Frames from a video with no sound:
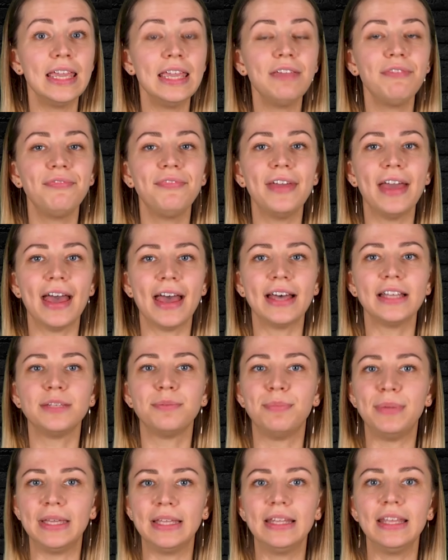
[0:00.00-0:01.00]
If we
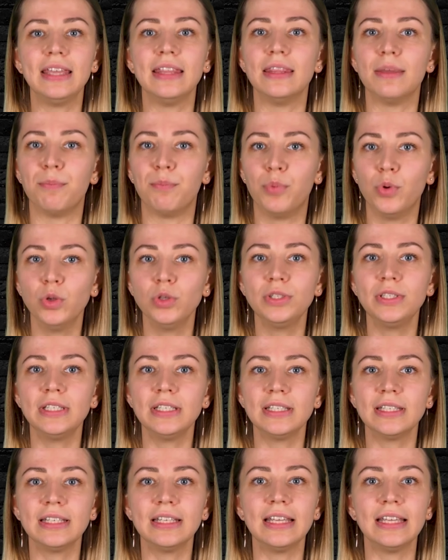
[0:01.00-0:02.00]
had been in the bull
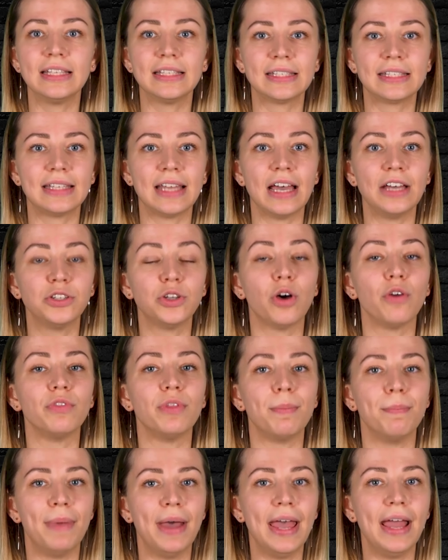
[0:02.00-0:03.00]
season instead of
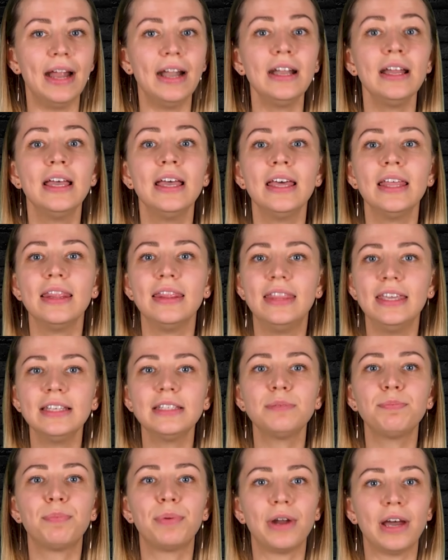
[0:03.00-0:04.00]
the bear,
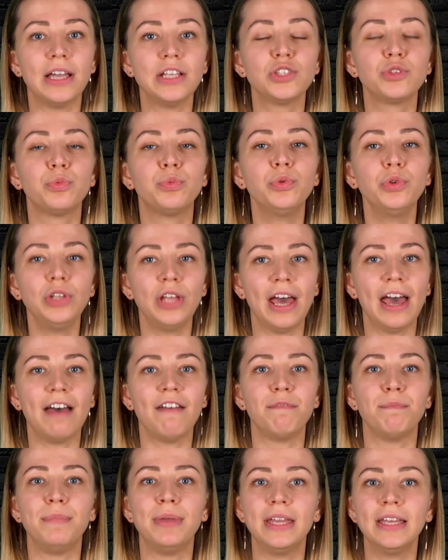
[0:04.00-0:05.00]
this price would
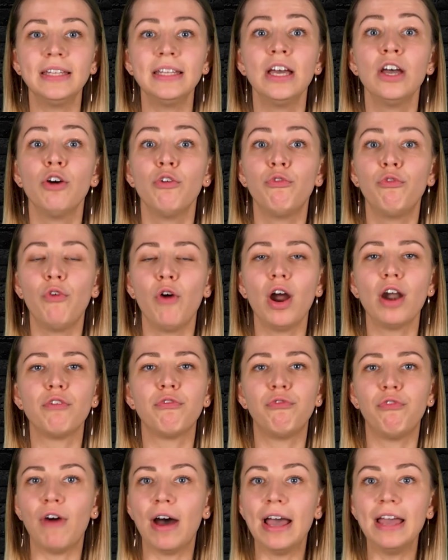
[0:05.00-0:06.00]
have been 4
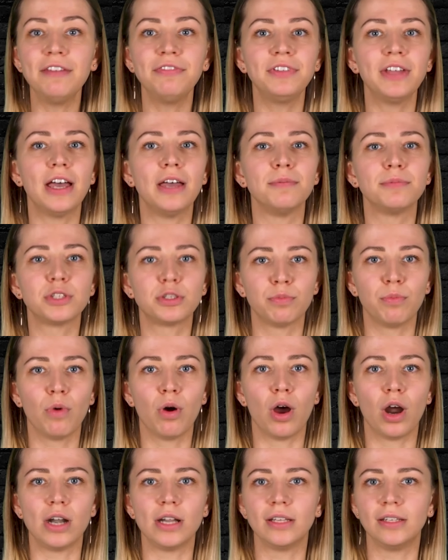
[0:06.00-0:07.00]
5 times
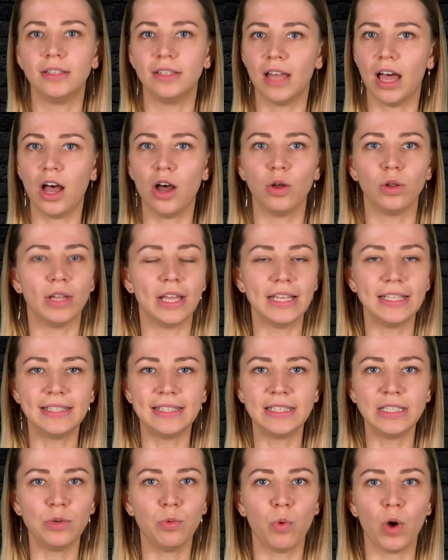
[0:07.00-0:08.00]
more. Now
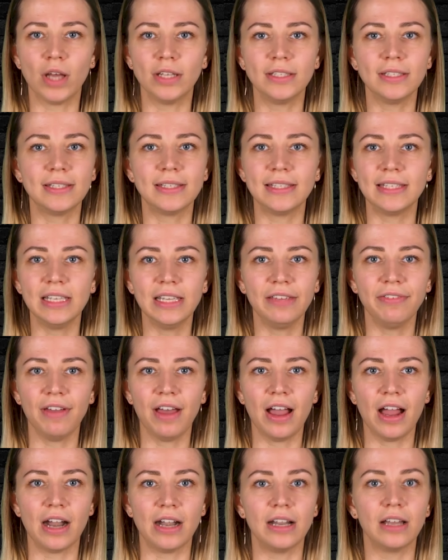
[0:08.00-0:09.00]
let's see what is CEEK
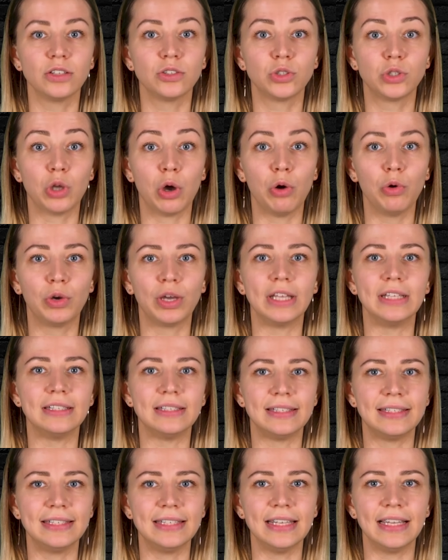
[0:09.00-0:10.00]
VR token
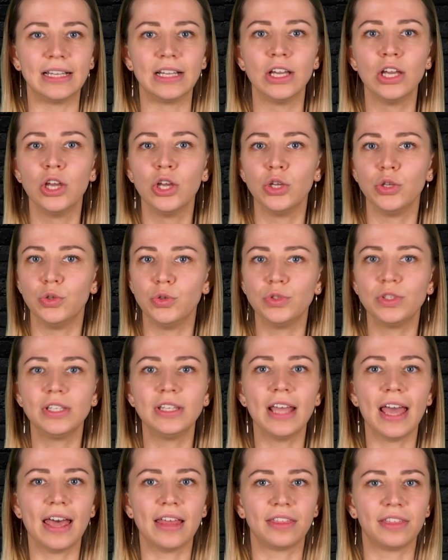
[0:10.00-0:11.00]
CEEK
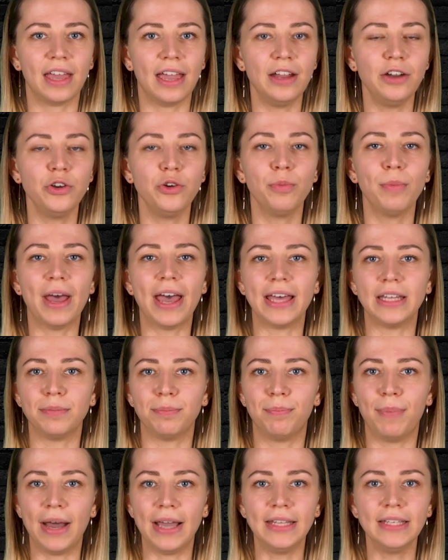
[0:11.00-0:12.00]
using Ethereum
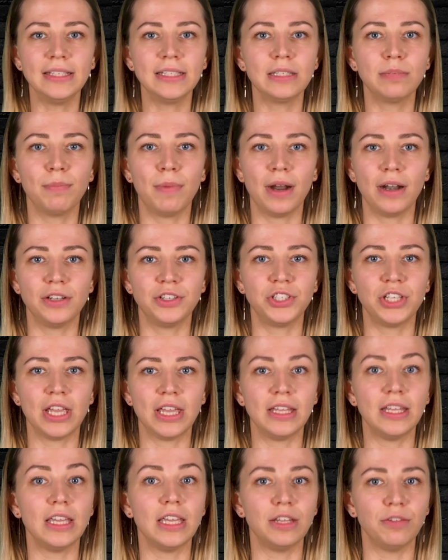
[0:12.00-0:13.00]
and Binance Smart
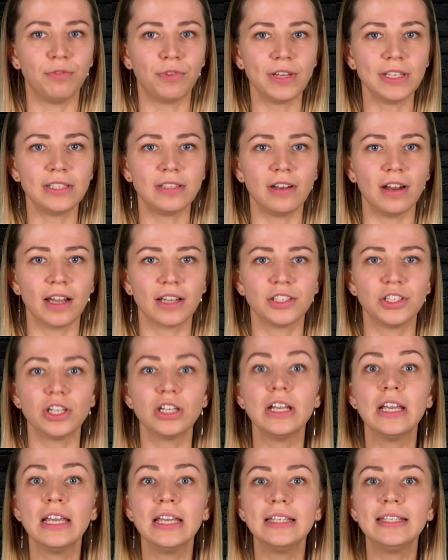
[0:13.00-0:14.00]
Chain
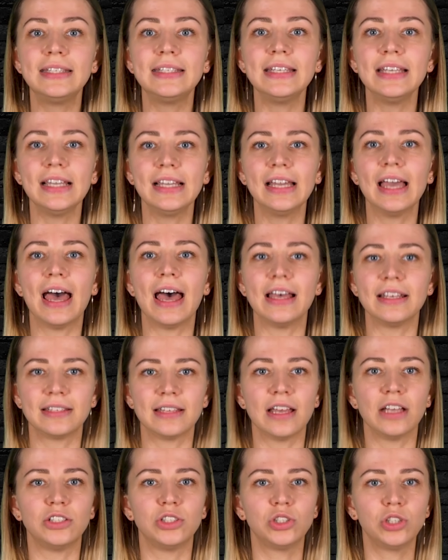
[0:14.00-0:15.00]
infrastructure CEEK has
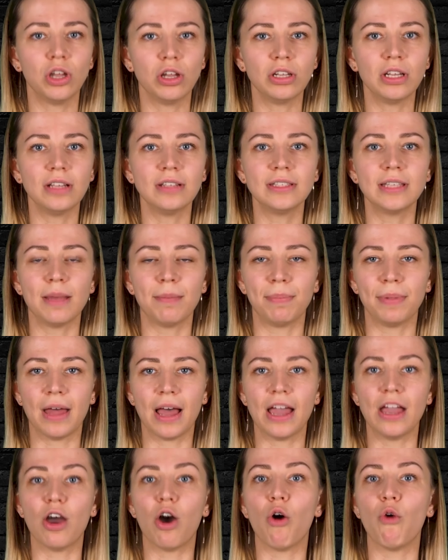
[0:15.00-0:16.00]
a total
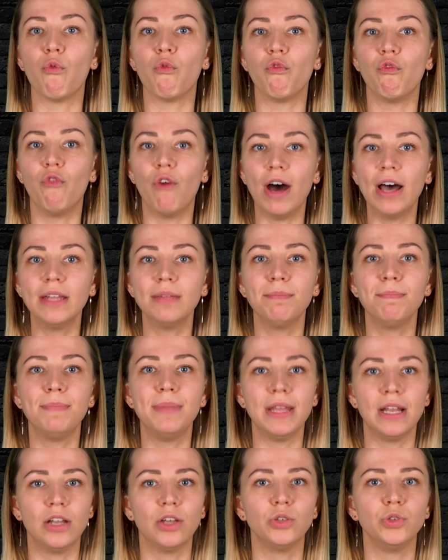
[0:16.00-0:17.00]
supply of 1
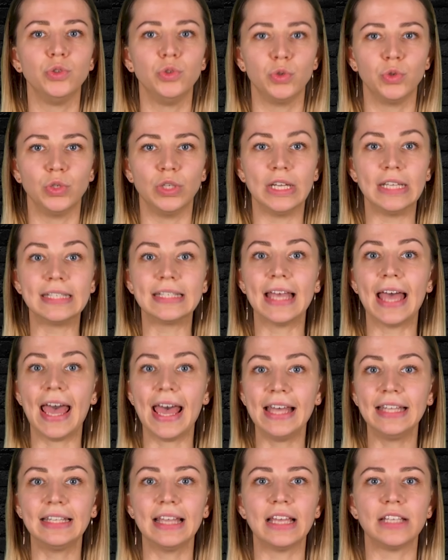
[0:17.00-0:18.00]
billion units
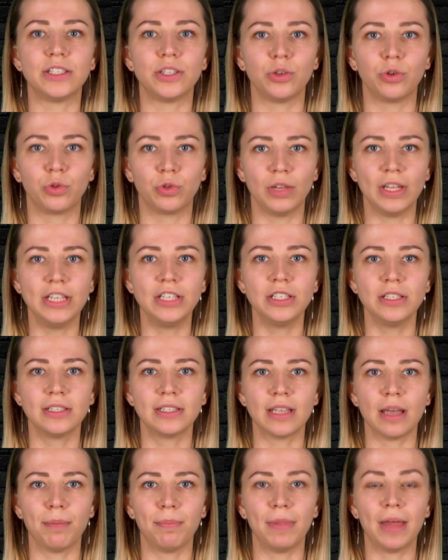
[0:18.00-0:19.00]
and a circulation
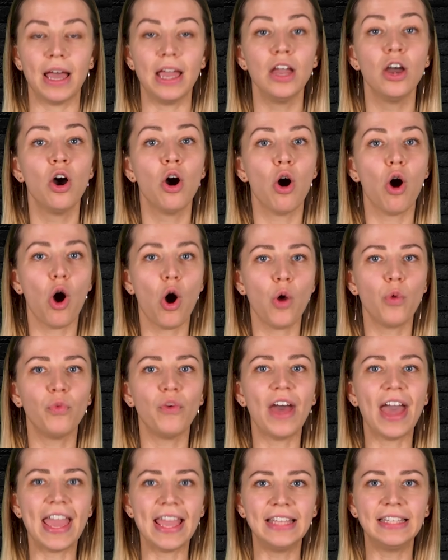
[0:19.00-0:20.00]
supply
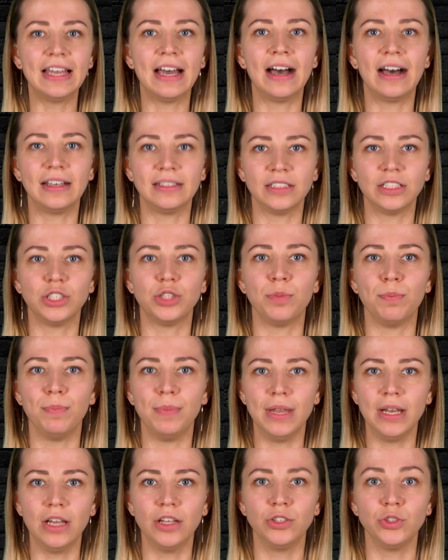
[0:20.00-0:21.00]
of 800
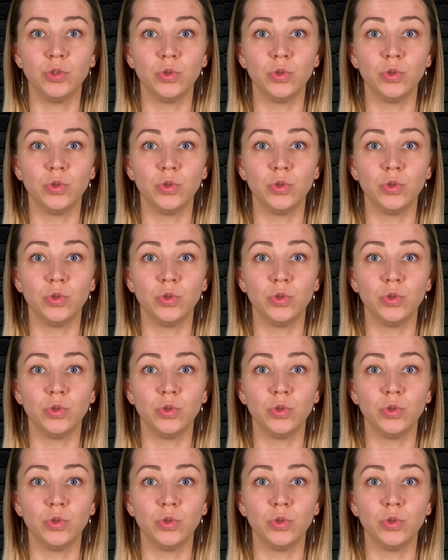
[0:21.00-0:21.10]
million